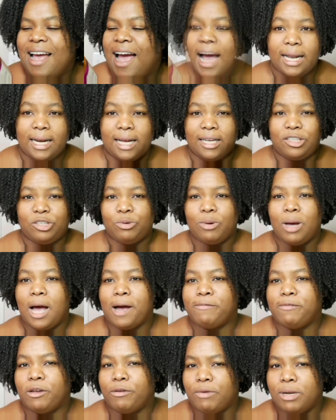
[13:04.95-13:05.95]
And I do
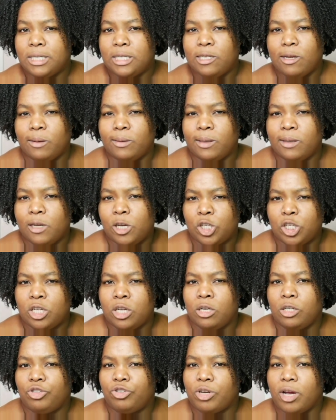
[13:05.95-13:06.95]
have the rinse out
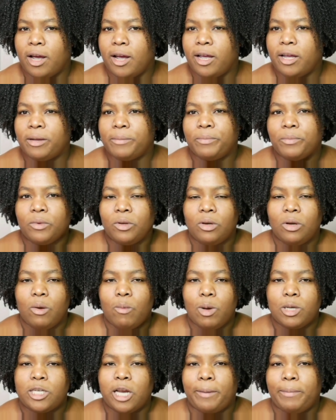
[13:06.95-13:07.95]
conditioner to try,
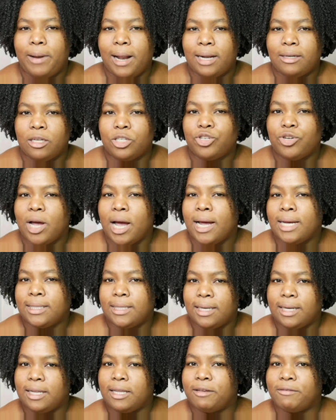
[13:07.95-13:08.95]
which I plan to try as
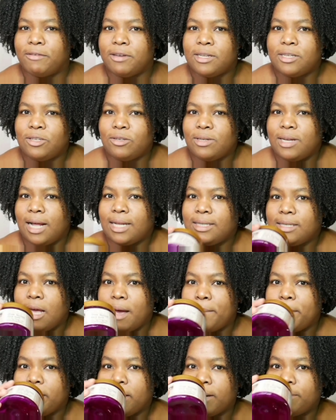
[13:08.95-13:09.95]
a leave-in, so that's
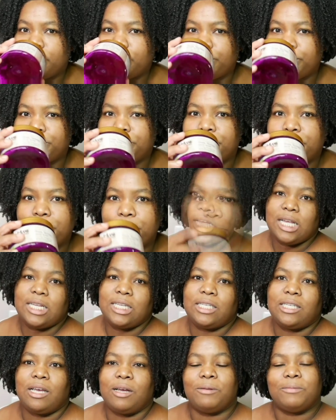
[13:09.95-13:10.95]
coming up soon.
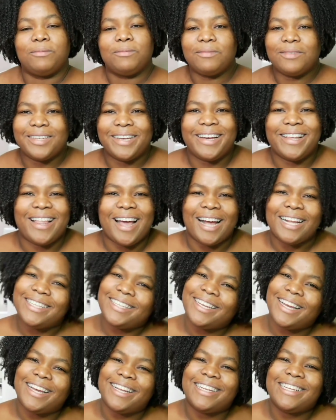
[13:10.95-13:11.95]
So
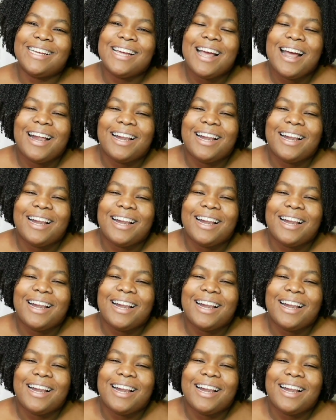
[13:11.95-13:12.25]
that's it.